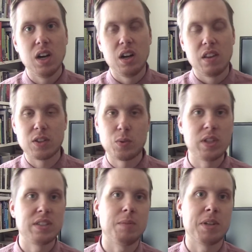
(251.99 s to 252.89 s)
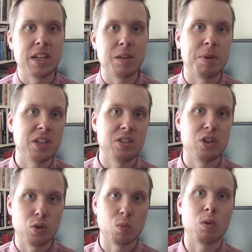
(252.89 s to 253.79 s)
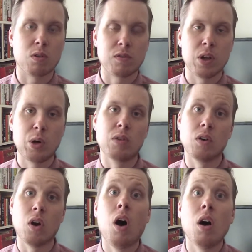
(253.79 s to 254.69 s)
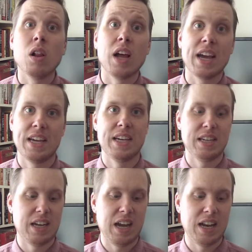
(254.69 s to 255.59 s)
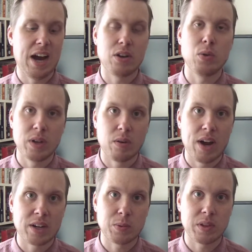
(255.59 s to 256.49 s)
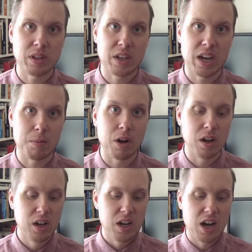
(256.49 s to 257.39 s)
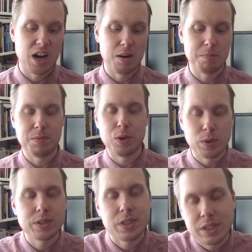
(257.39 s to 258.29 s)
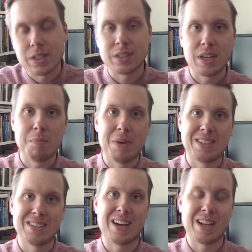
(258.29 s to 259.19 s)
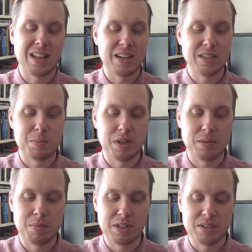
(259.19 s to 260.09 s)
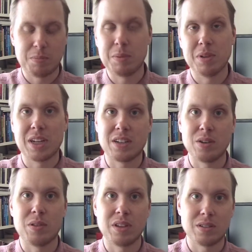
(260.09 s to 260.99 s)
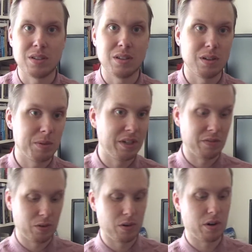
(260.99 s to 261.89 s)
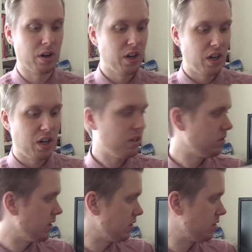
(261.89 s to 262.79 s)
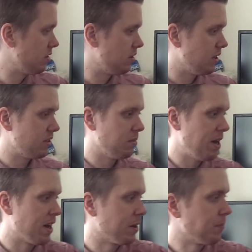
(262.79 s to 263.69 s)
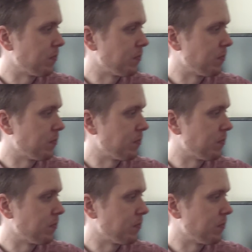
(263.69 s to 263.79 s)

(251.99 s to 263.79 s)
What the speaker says: that's really something that depends on your workflow overall and how you interact with the camera. You will stick to the same basic guidelines, but some people like to do things in a little bit different order. So that's the back.